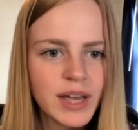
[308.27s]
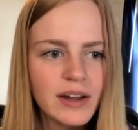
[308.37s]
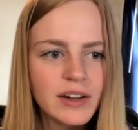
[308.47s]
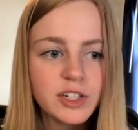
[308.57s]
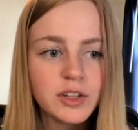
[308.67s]

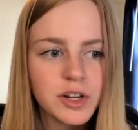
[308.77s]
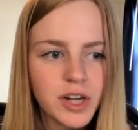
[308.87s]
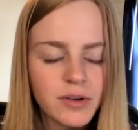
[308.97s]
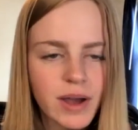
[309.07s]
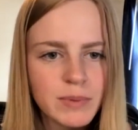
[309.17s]
How did you learn
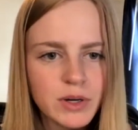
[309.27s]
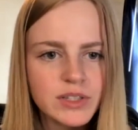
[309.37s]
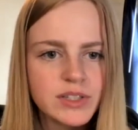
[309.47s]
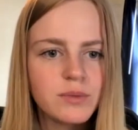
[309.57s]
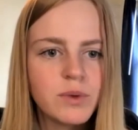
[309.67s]
how to write
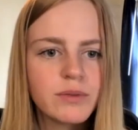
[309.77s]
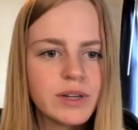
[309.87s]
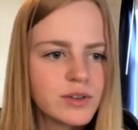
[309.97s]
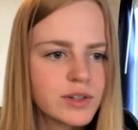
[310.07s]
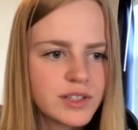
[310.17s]
books and what
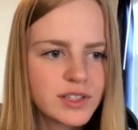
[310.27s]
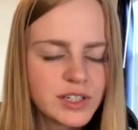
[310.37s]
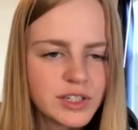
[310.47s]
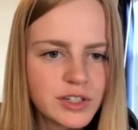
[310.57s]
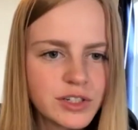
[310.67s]
resources
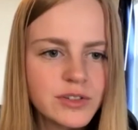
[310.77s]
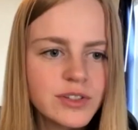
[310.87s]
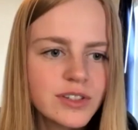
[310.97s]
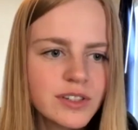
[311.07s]
did you use?